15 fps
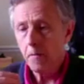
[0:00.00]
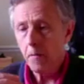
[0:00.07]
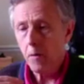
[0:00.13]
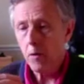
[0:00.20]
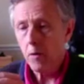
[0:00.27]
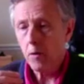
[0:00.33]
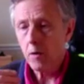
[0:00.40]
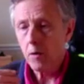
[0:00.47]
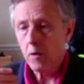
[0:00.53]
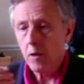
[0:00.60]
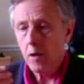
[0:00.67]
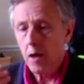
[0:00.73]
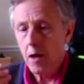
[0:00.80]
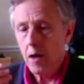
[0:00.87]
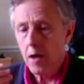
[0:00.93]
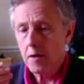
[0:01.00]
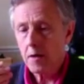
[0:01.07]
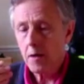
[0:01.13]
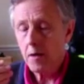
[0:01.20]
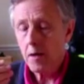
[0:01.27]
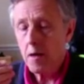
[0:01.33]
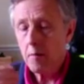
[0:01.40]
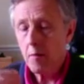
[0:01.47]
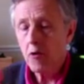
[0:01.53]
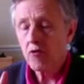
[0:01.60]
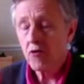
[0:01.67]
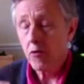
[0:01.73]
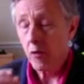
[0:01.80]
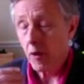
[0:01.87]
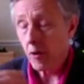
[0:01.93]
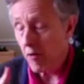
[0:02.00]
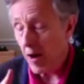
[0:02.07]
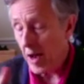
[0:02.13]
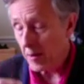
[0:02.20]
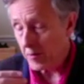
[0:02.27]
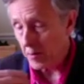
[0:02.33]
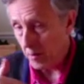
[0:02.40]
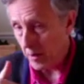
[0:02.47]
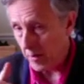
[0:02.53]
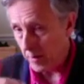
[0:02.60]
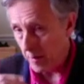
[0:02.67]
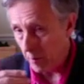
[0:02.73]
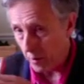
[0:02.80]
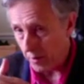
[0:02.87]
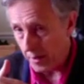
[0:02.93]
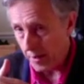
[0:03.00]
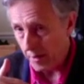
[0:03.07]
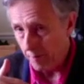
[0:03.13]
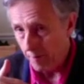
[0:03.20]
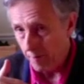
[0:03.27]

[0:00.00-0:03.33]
for emotional arousal in the body